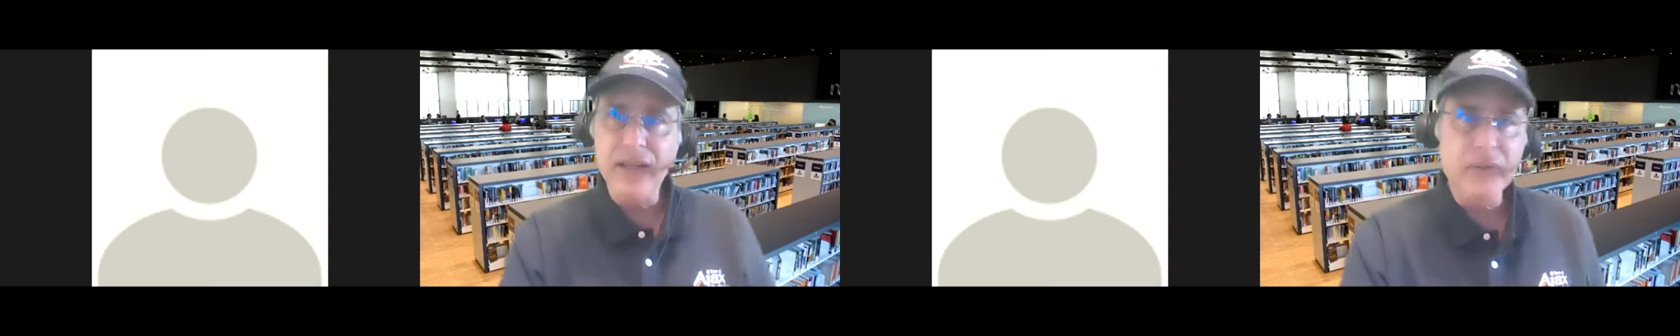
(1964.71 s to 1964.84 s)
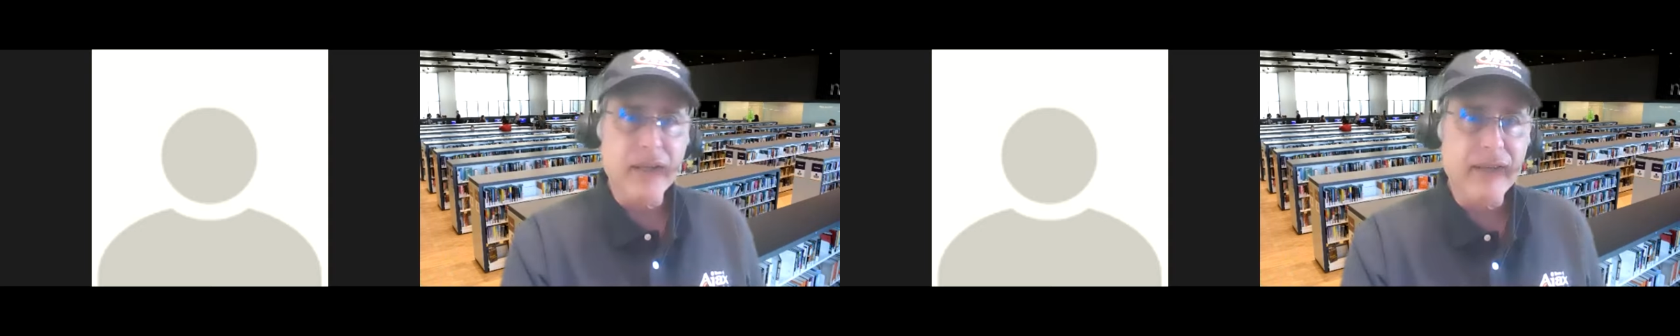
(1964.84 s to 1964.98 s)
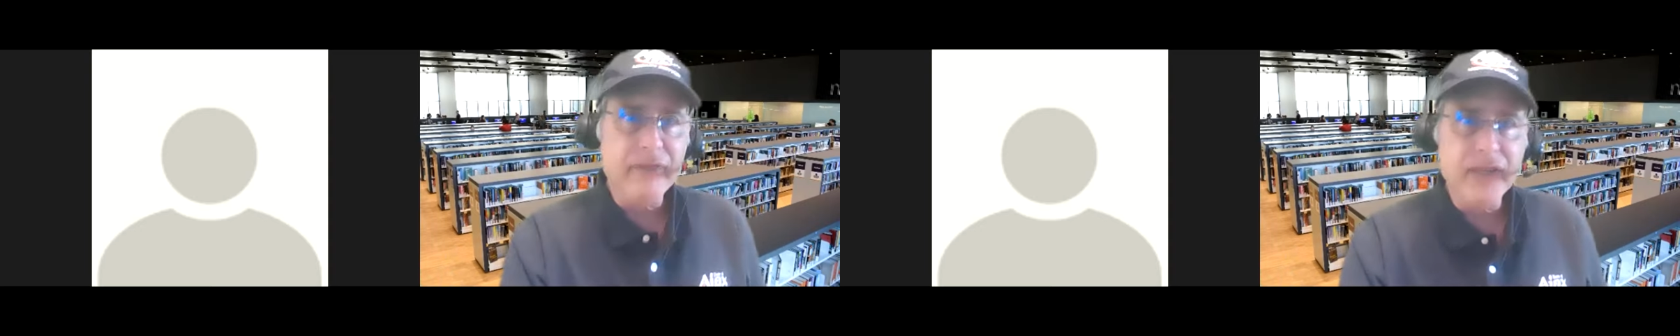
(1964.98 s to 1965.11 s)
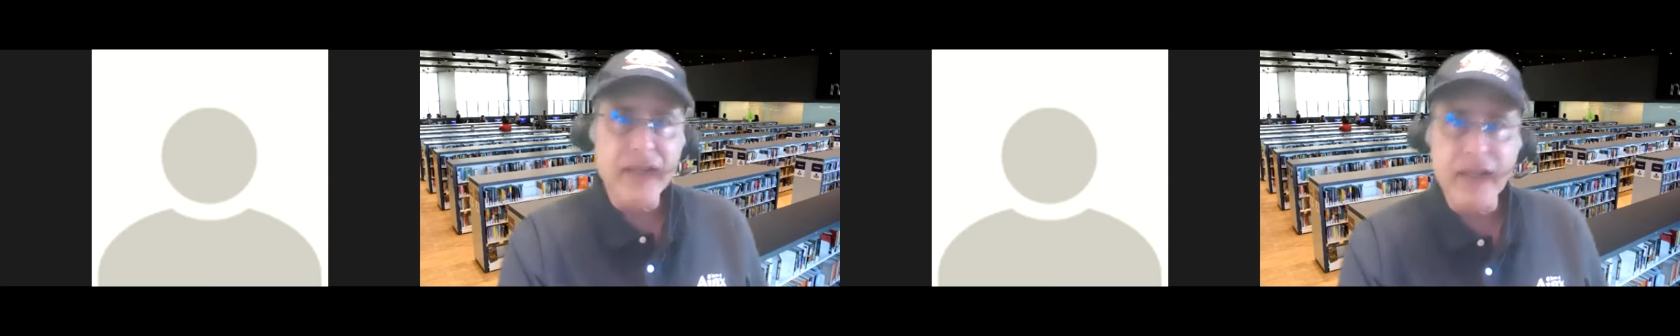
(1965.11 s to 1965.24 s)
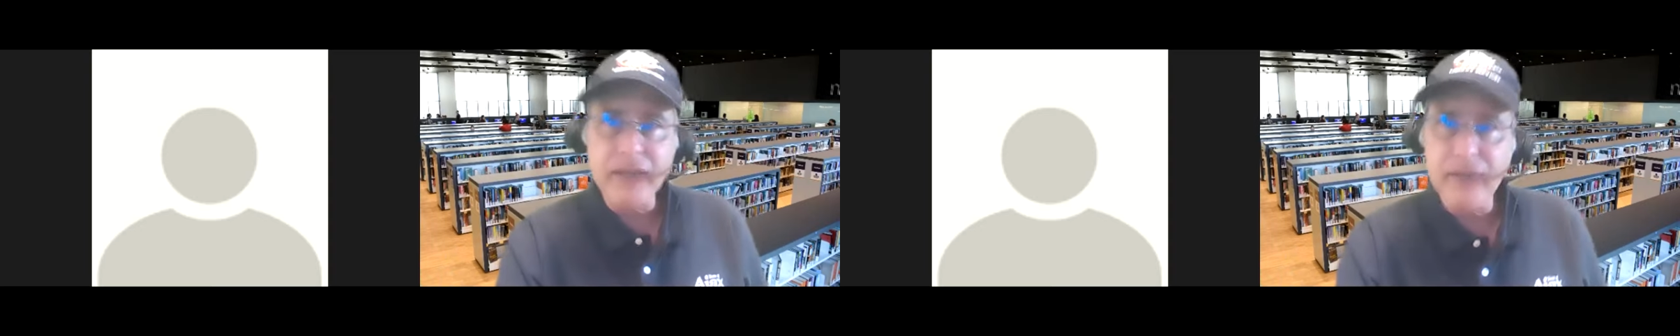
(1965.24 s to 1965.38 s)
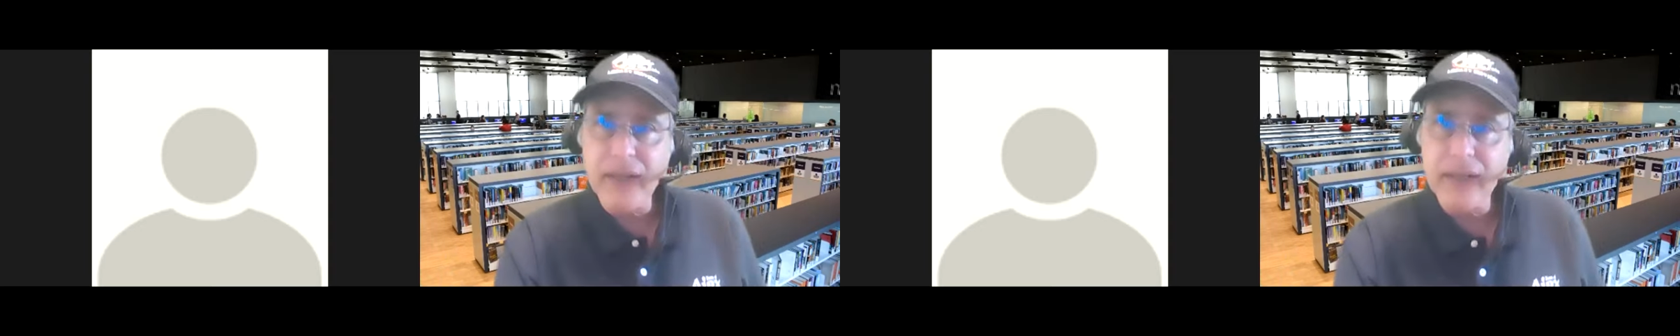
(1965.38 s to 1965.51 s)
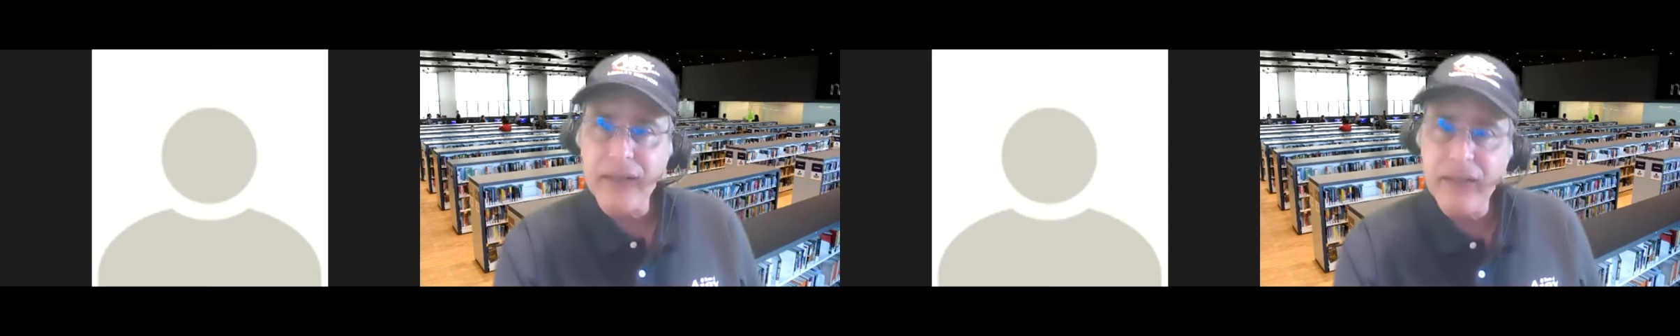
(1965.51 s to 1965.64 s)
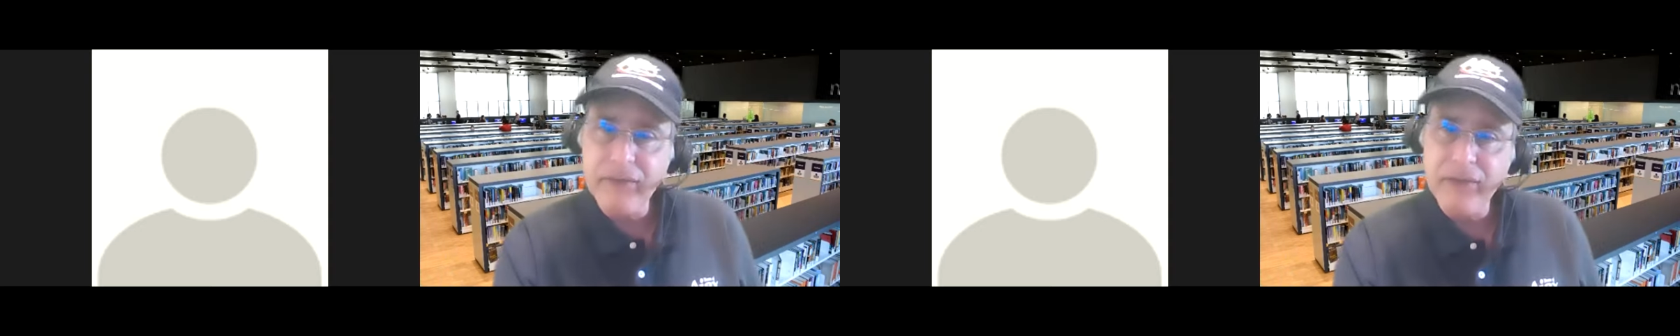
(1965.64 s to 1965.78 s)
We'll have another
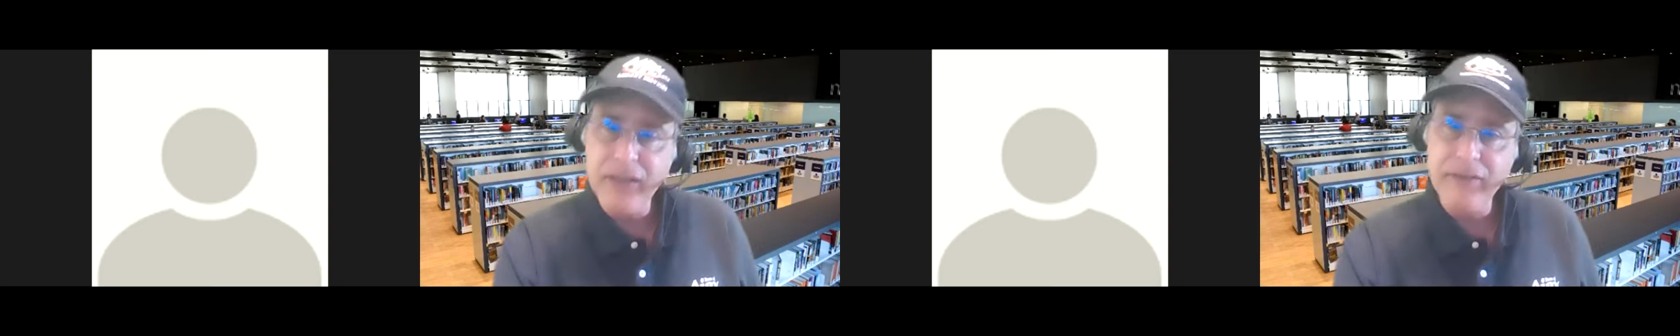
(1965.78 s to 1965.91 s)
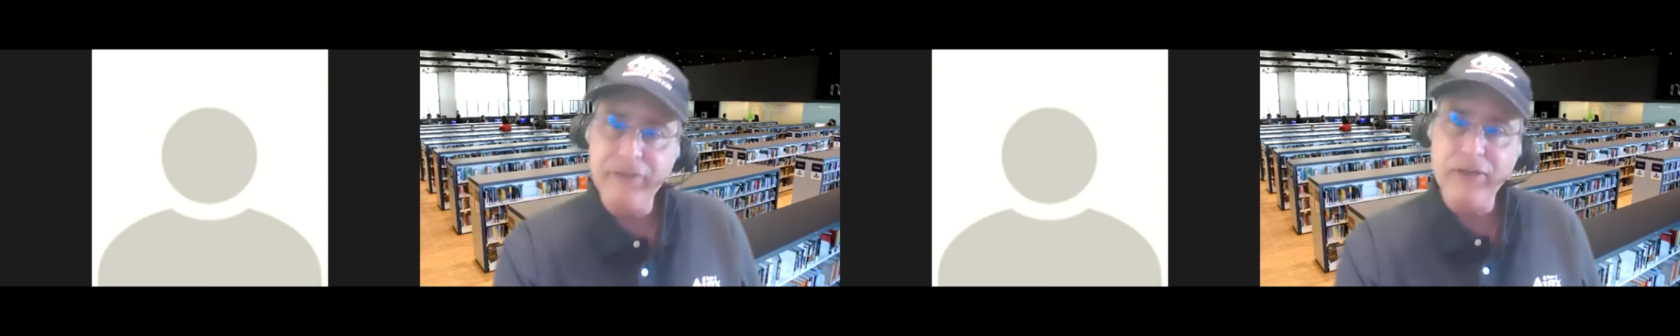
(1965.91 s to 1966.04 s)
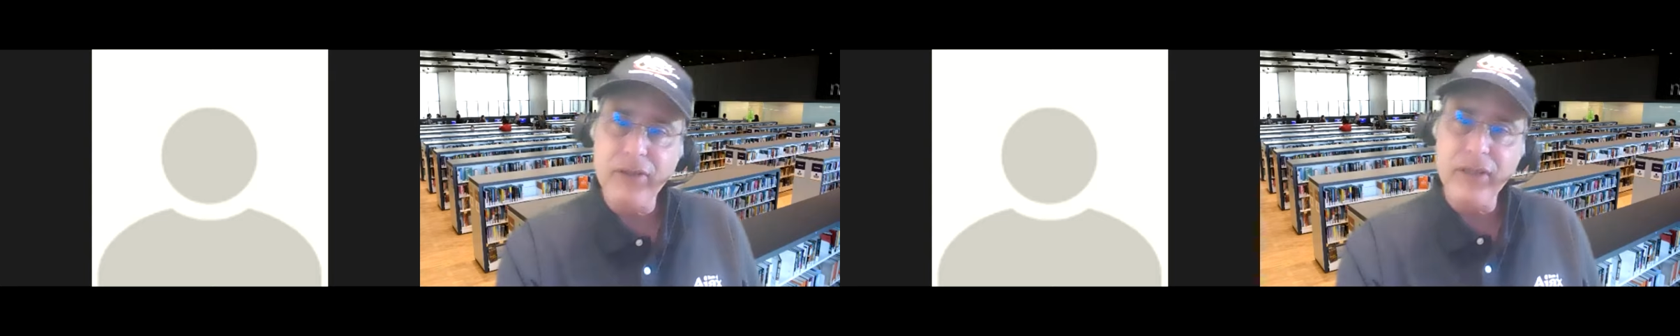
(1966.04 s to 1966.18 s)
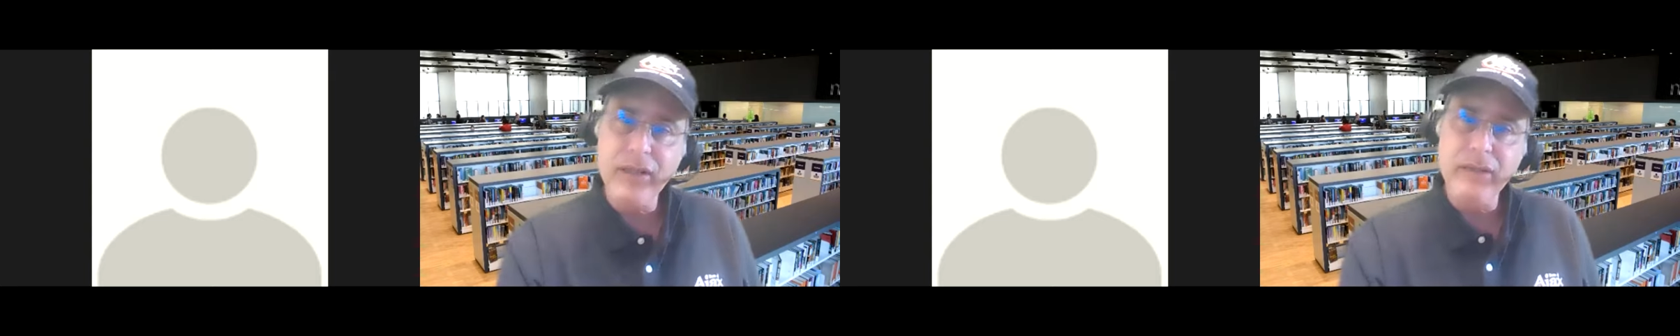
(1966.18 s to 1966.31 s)
activity for